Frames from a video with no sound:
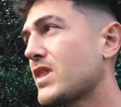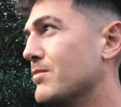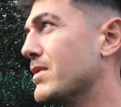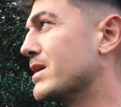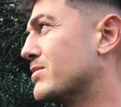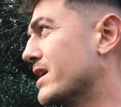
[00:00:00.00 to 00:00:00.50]

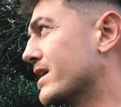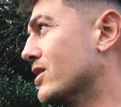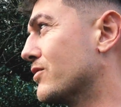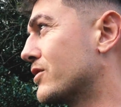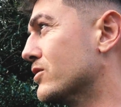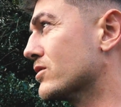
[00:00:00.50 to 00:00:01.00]
may play a
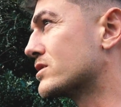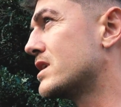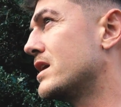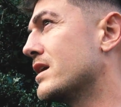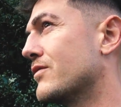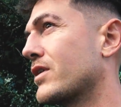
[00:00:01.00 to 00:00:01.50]
golf course
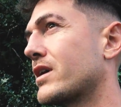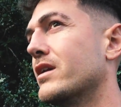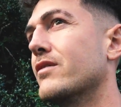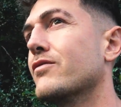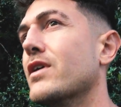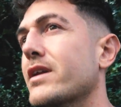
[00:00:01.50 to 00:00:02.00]
if I
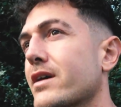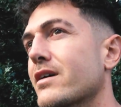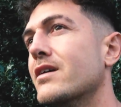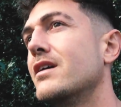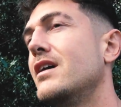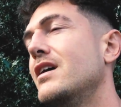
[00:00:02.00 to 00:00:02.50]
can find a
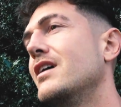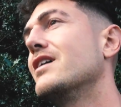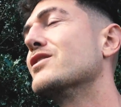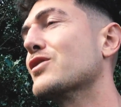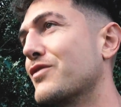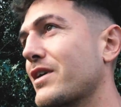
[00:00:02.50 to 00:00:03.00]

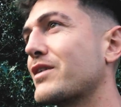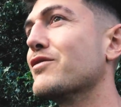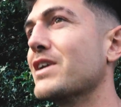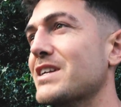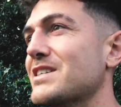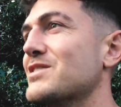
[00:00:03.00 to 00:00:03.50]

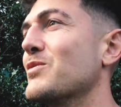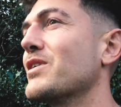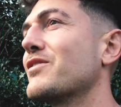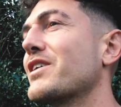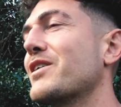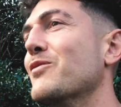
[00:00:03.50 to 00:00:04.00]
decent one,
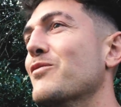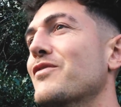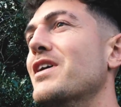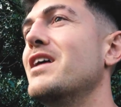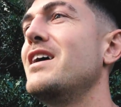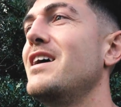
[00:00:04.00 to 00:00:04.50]
if I can
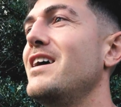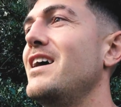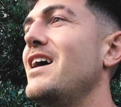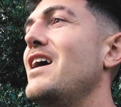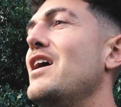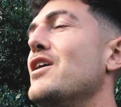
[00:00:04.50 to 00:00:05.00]

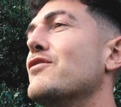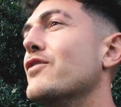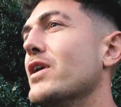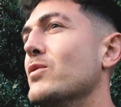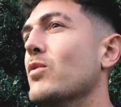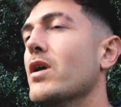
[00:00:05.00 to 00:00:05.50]

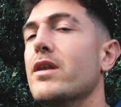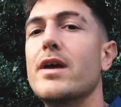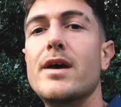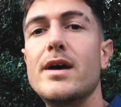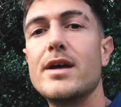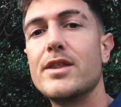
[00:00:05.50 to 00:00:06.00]
find one
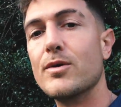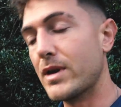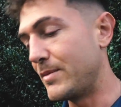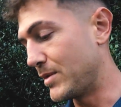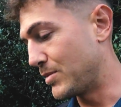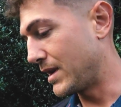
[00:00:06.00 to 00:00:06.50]
that will
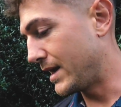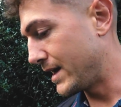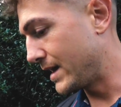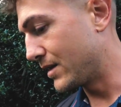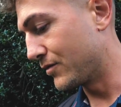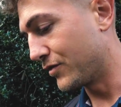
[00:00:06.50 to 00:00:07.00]
let me
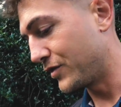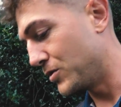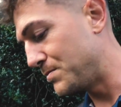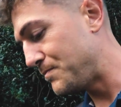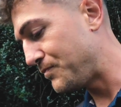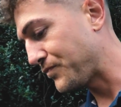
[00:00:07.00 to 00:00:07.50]
play and
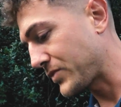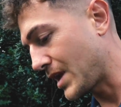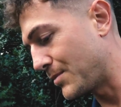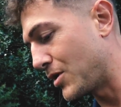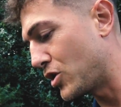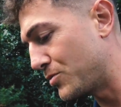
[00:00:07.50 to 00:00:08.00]
film.
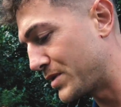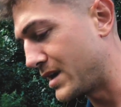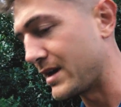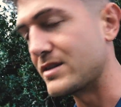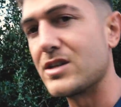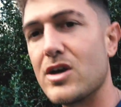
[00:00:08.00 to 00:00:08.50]
I'm hoping
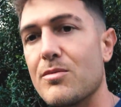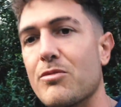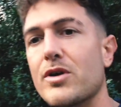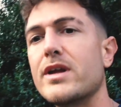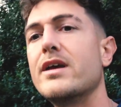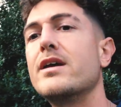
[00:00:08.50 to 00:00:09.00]

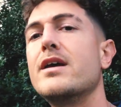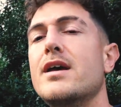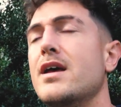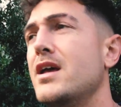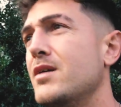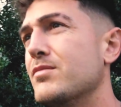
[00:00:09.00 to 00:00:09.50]
Turnberry,
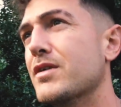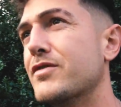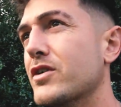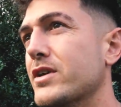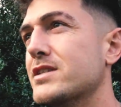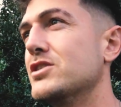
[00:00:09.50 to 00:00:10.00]
but if you've
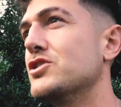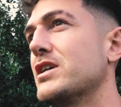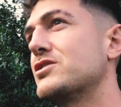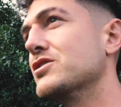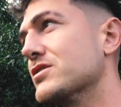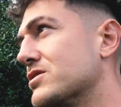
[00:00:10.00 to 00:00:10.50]
got any
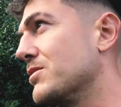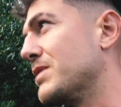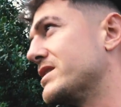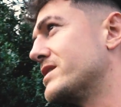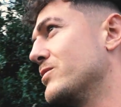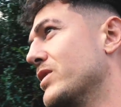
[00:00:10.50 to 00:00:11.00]
suggestions. So
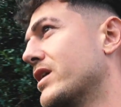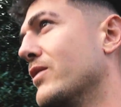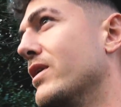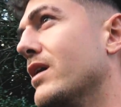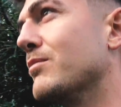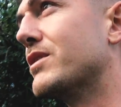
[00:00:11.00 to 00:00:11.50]
basically we're
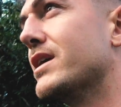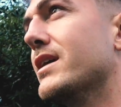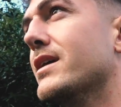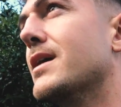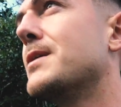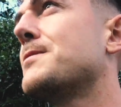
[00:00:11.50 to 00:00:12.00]
going up the